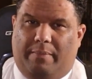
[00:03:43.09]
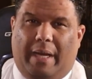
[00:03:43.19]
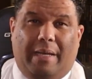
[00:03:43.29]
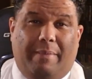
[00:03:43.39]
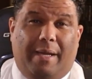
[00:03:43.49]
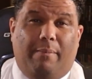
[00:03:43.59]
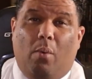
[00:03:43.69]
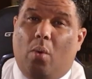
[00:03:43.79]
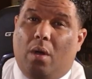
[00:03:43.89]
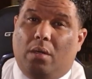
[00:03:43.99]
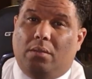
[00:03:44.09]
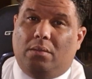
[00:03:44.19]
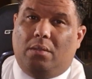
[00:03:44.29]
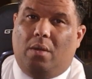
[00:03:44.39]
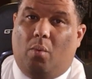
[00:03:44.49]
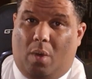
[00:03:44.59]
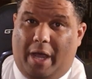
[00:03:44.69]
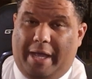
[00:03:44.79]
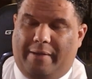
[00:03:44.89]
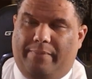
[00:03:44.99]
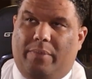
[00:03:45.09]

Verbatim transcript: but I'd make more. Why?